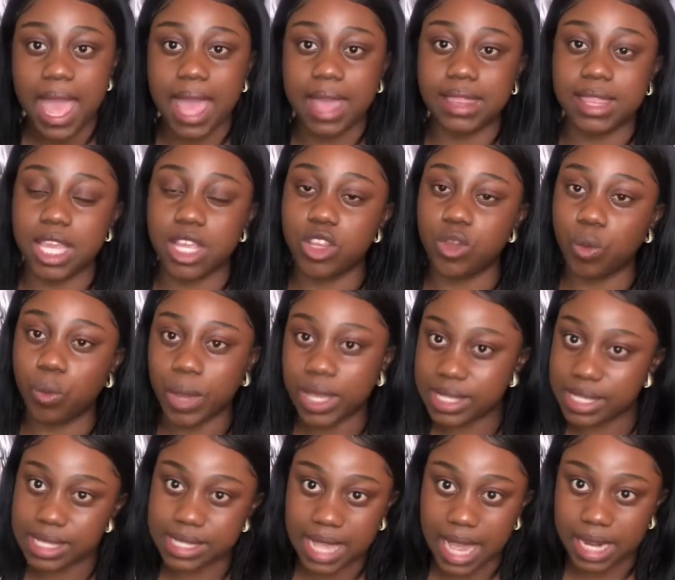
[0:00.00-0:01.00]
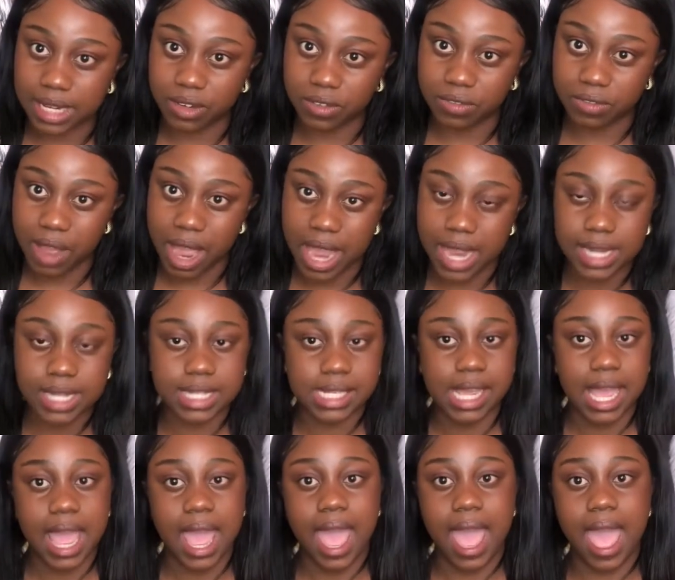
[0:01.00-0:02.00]
and then your waist is undefined
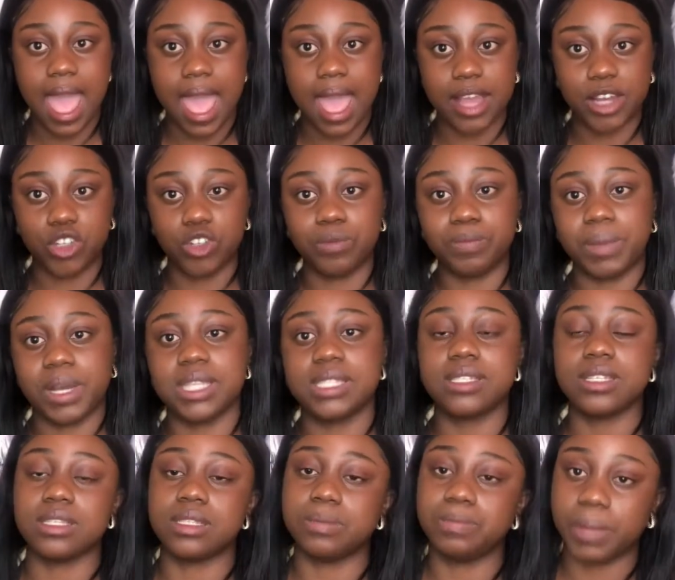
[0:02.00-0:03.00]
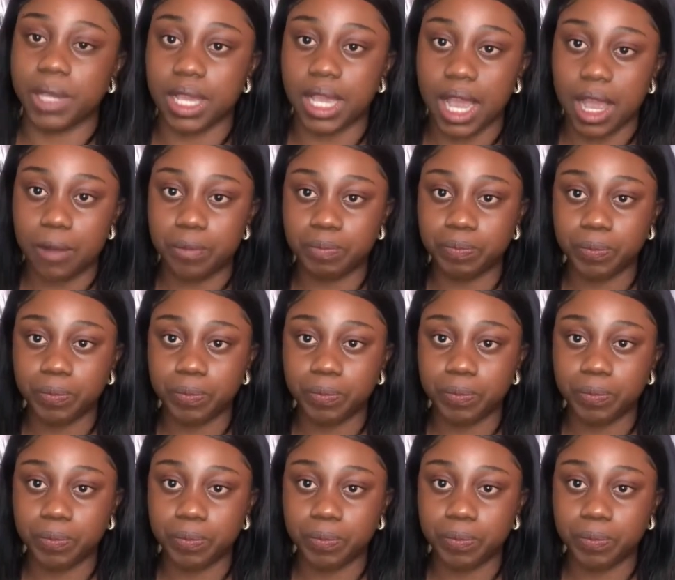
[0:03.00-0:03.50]
and your bust is bigger.